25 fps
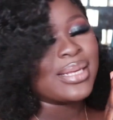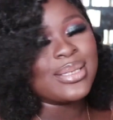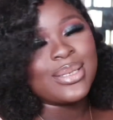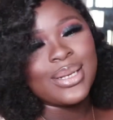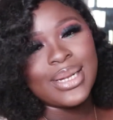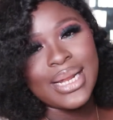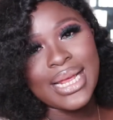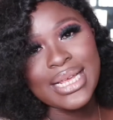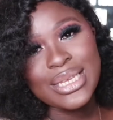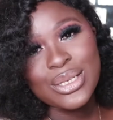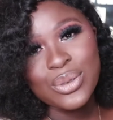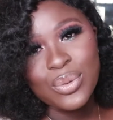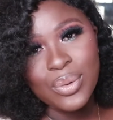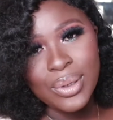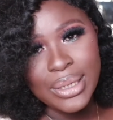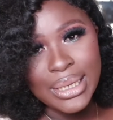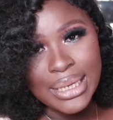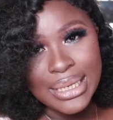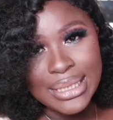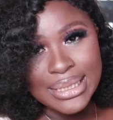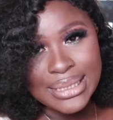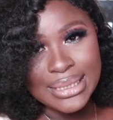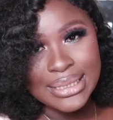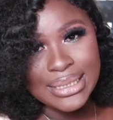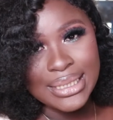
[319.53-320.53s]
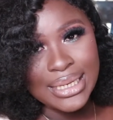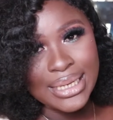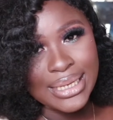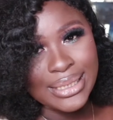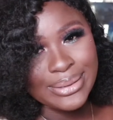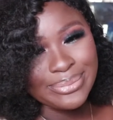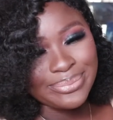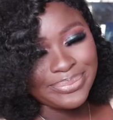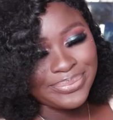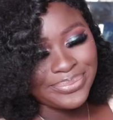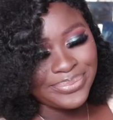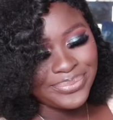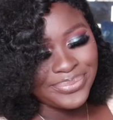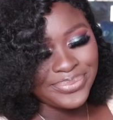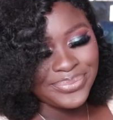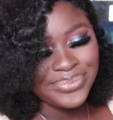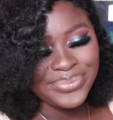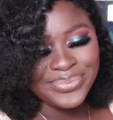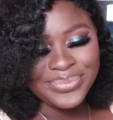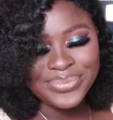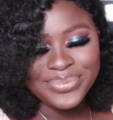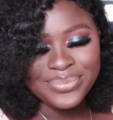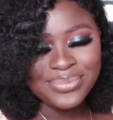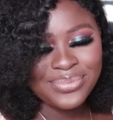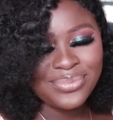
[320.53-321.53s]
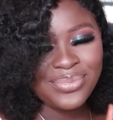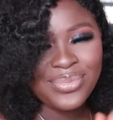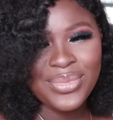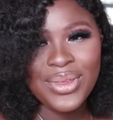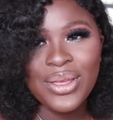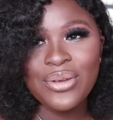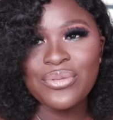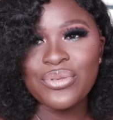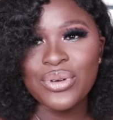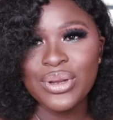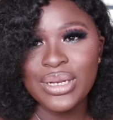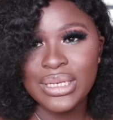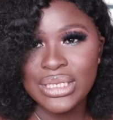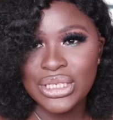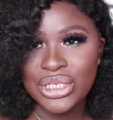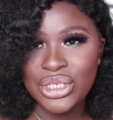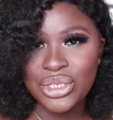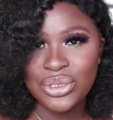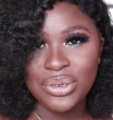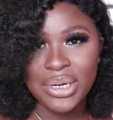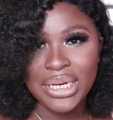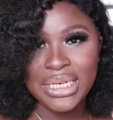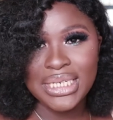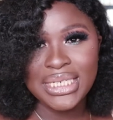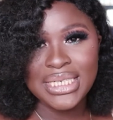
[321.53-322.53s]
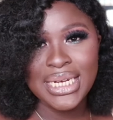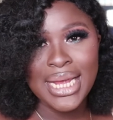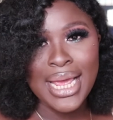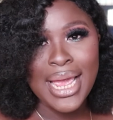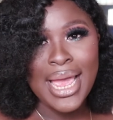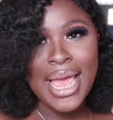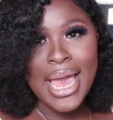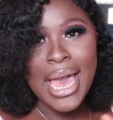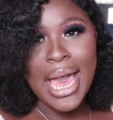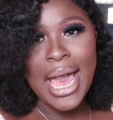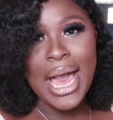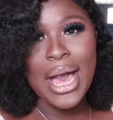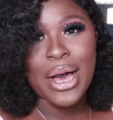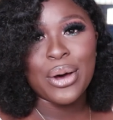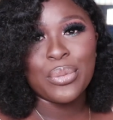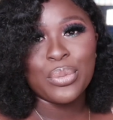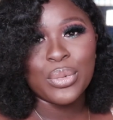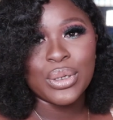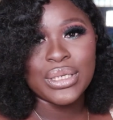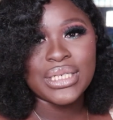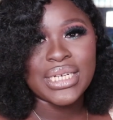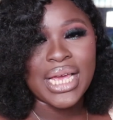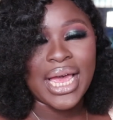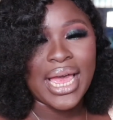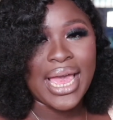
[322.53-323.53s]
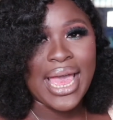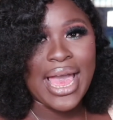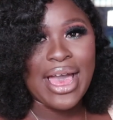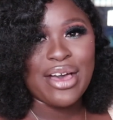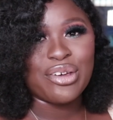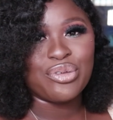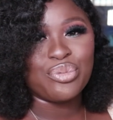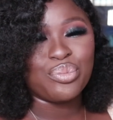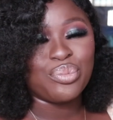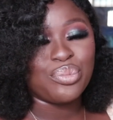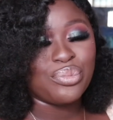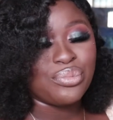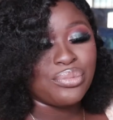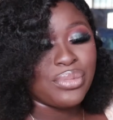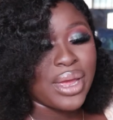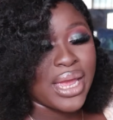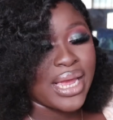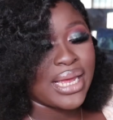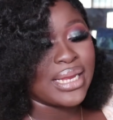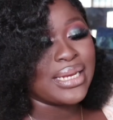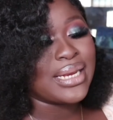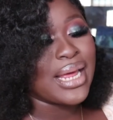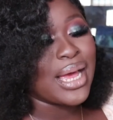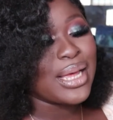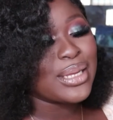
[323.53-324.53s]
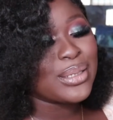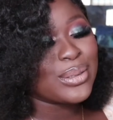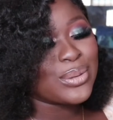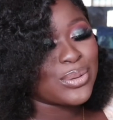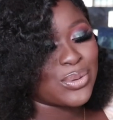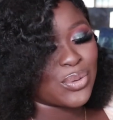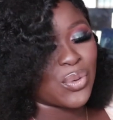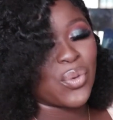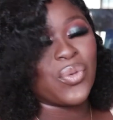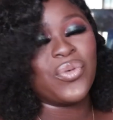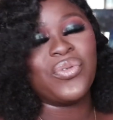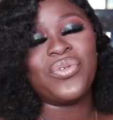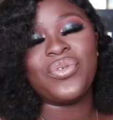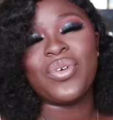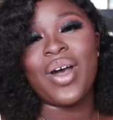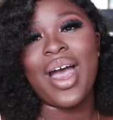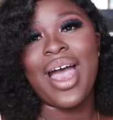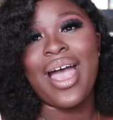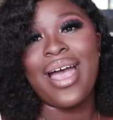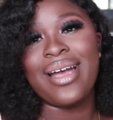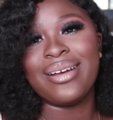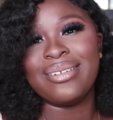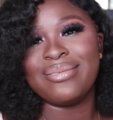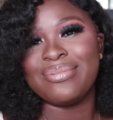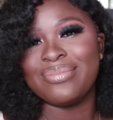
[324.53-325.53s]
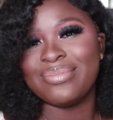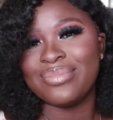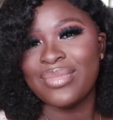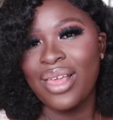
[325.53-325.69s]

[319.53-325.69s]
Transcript: So let's quickly see for the stretch how much I have made so far